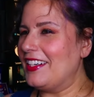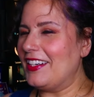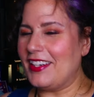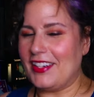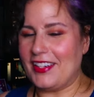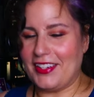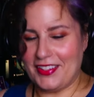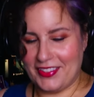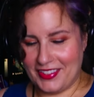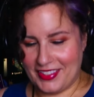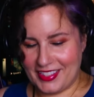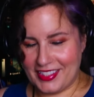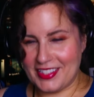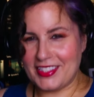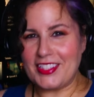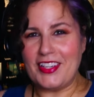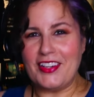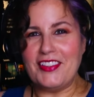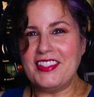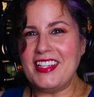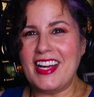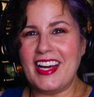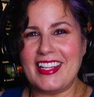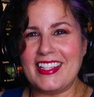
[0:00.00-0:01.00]
Oh, it's
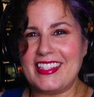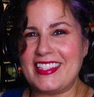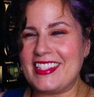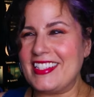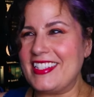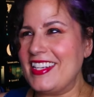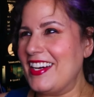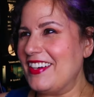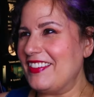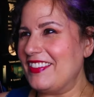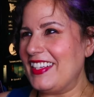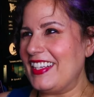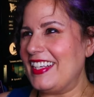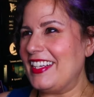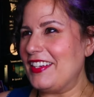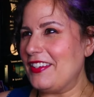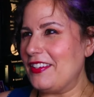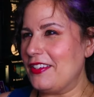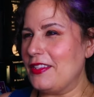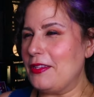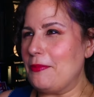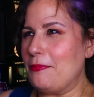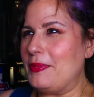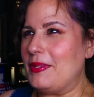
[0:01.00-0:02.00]
so not snowy here
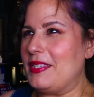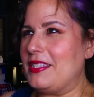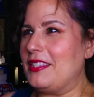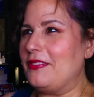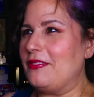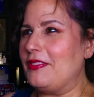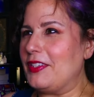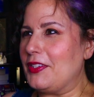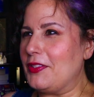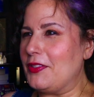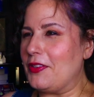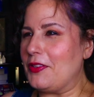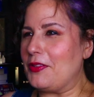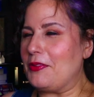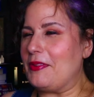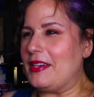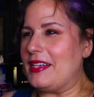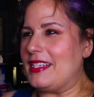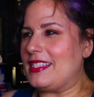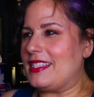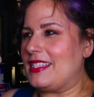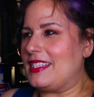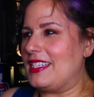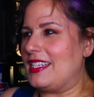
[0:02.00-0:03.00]
in the Pacific
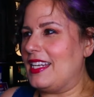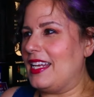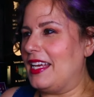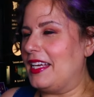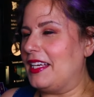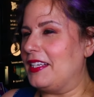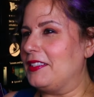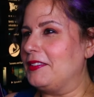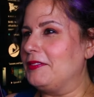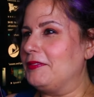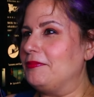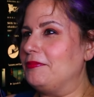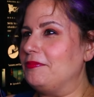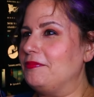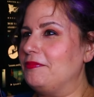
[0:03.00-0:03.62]
Northwest today.